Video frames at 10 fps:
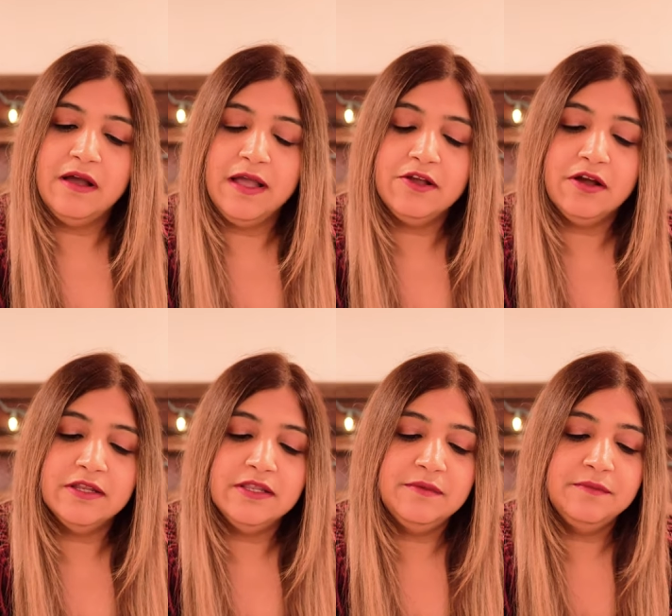I
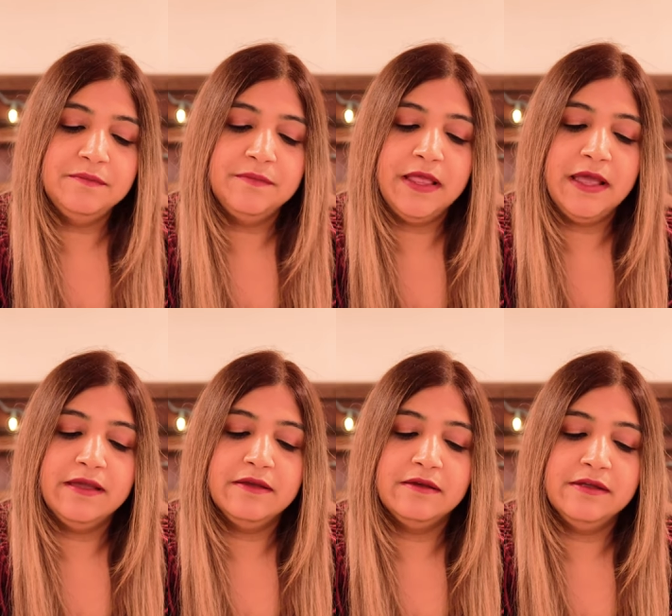got them
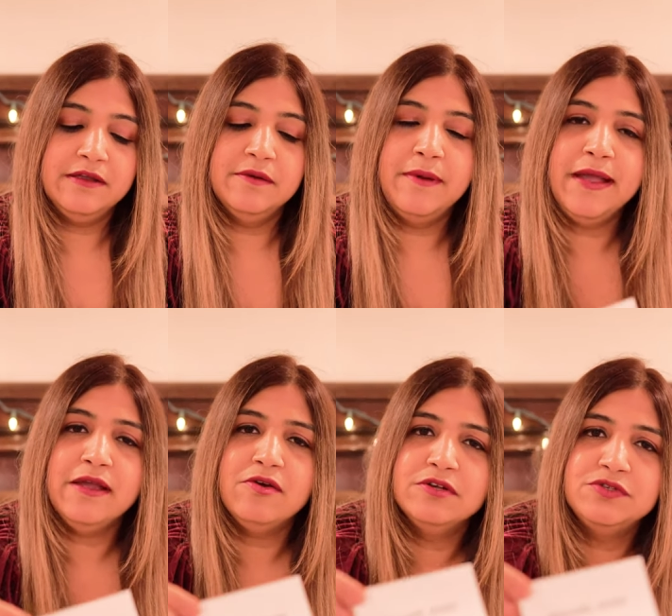like a year
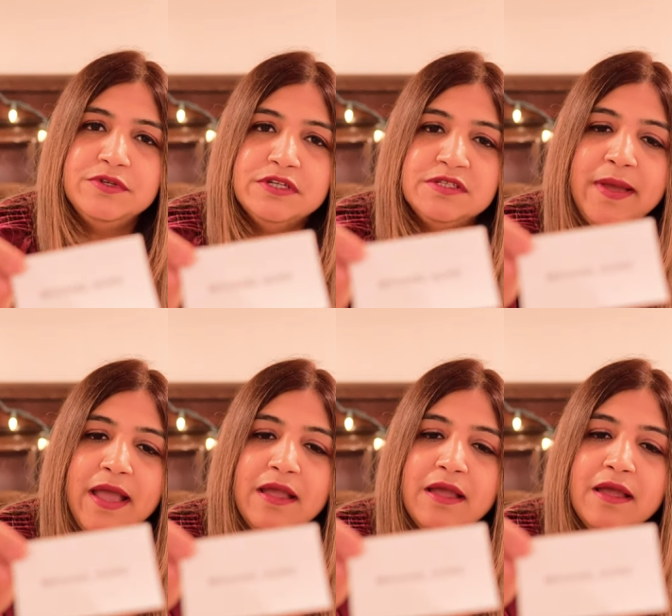back or 2 years
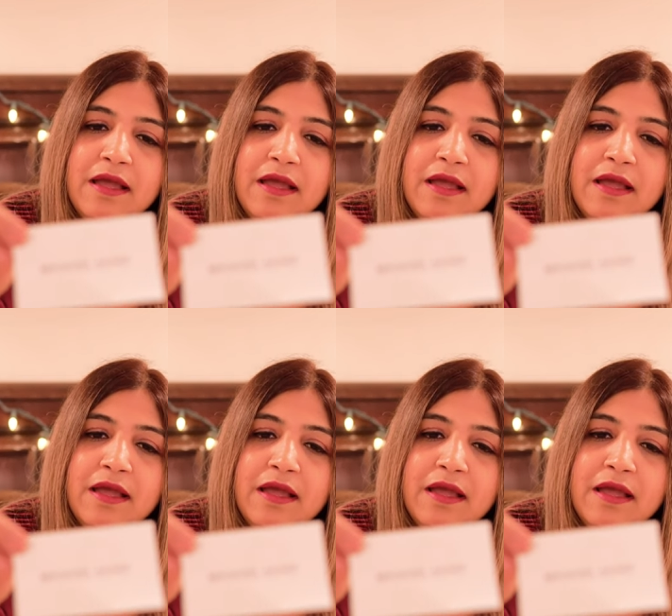back,